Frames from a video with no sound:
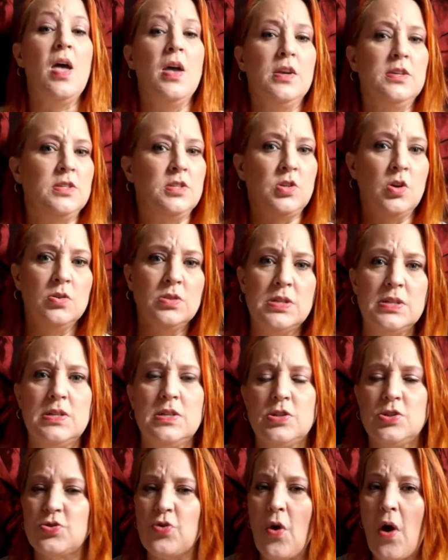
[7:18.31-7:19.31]
Susan
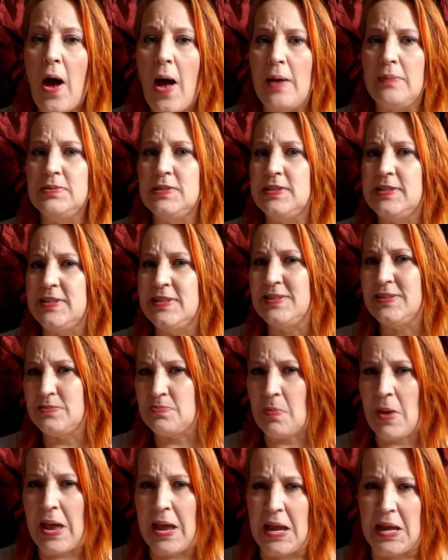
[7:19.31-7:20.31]
describes this
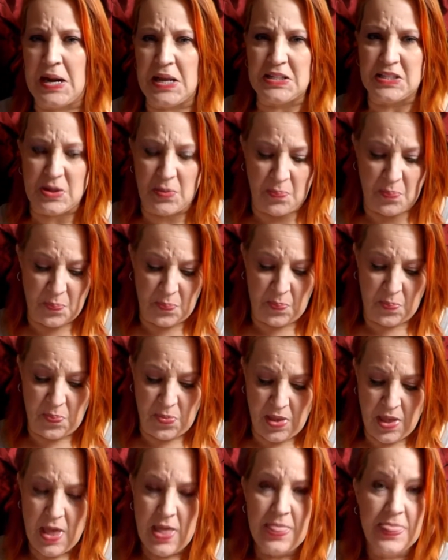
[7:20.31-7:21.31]
man as a
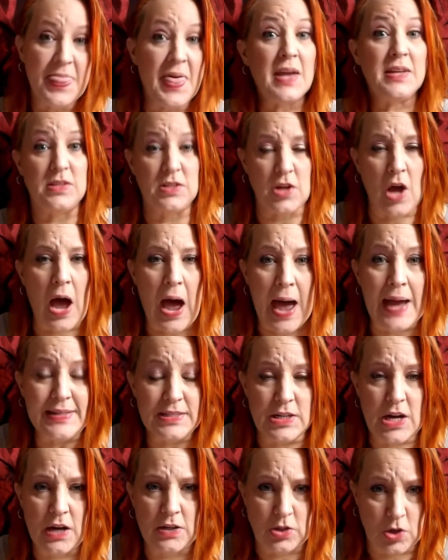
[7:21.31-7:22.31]
that
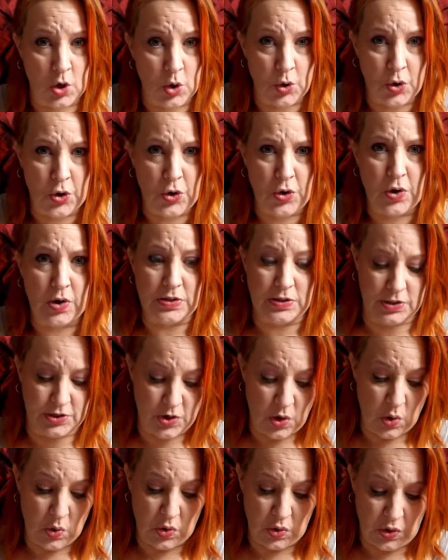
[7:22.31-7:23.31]
hijacked her car and
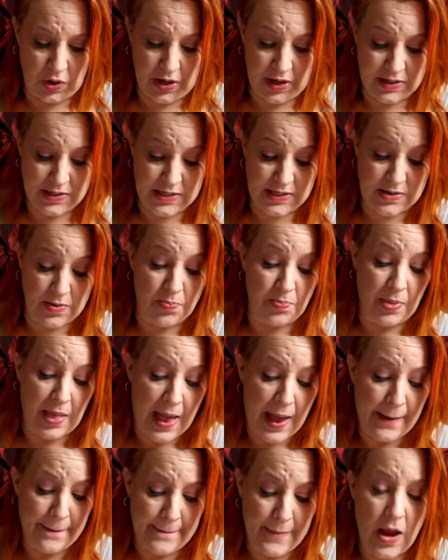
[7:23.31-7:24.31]
stole their kids as a
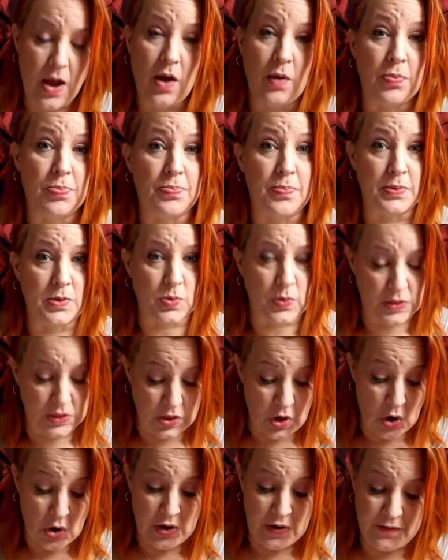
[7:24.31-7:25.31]
black male between
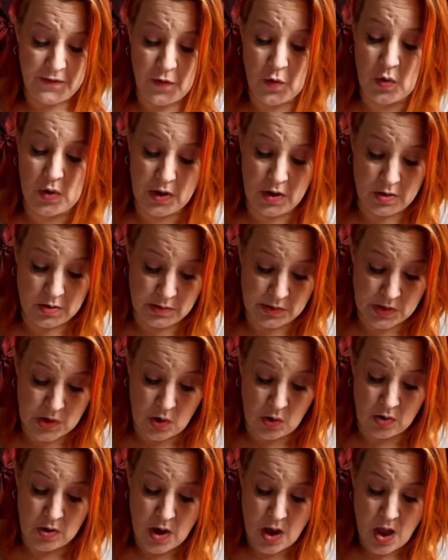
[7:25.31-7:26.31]
30 and 40 years
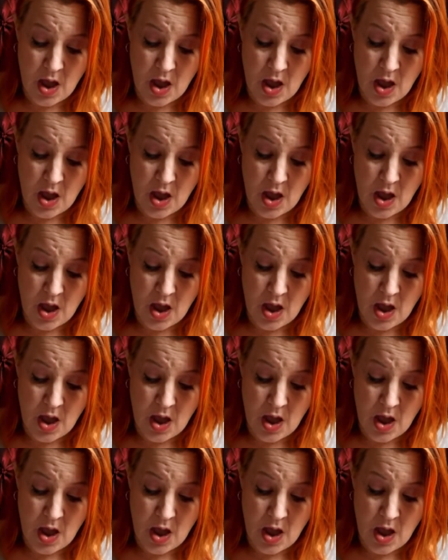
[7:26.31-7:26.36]
old,